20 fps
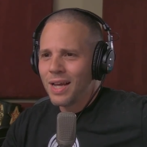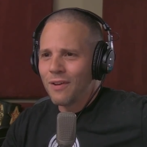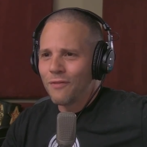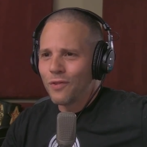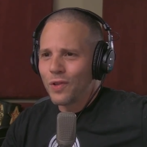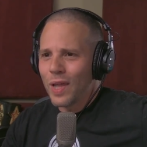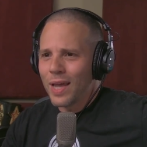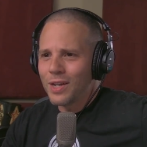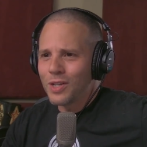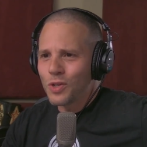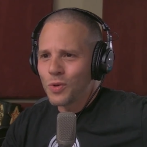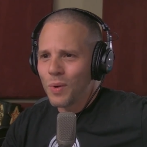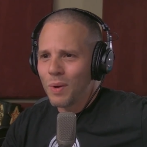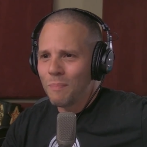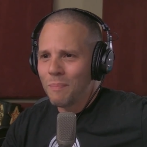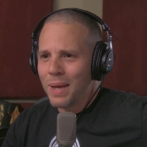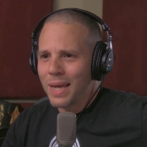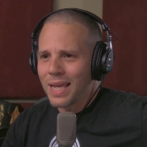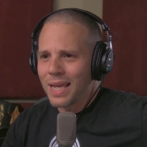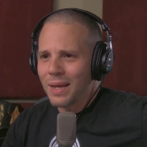have led to
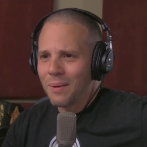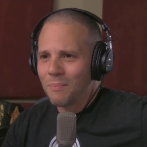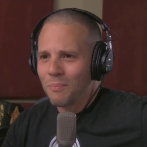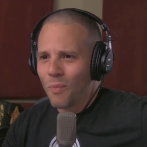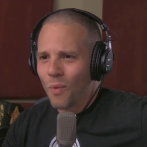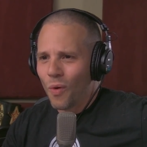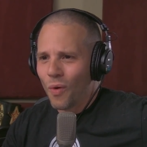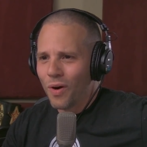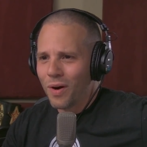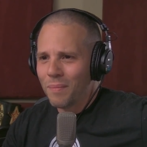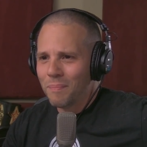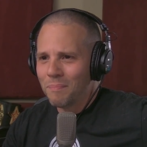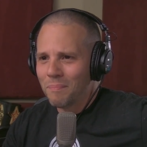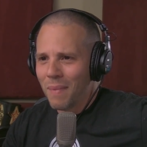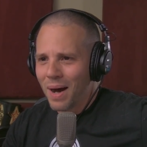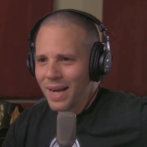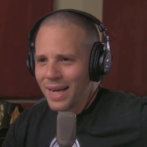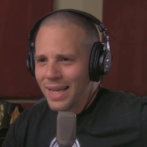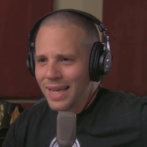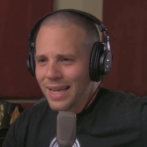him making more
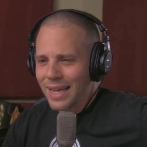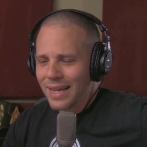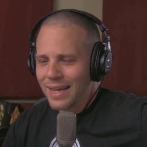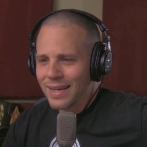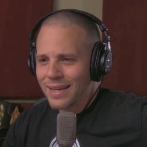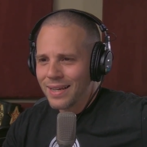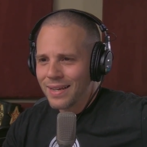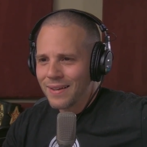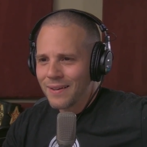money?